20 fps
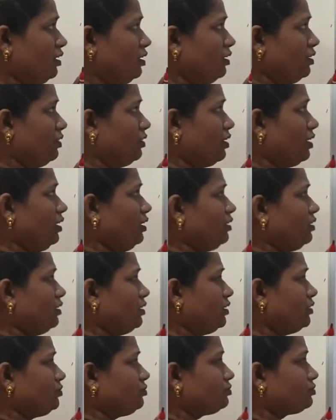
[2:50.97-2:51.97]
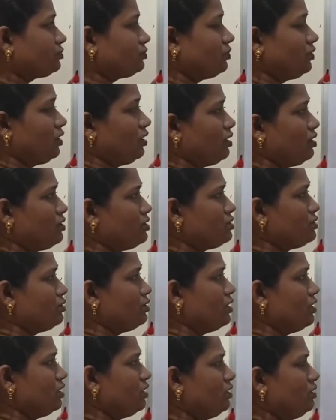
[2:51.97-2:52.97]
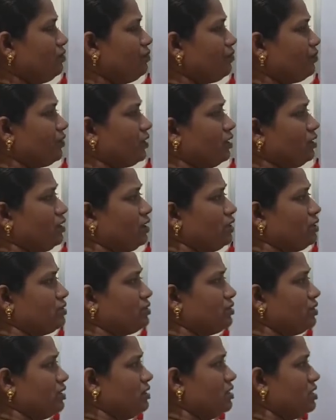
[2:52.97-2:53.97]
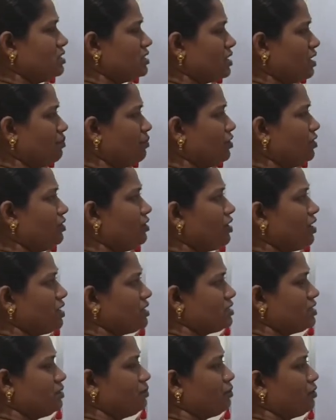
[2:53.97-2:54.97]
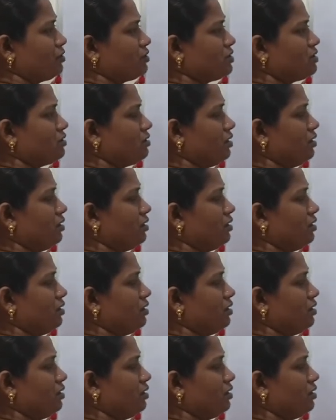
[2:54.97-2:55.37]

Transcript: okay. So here, so in this amino acid process,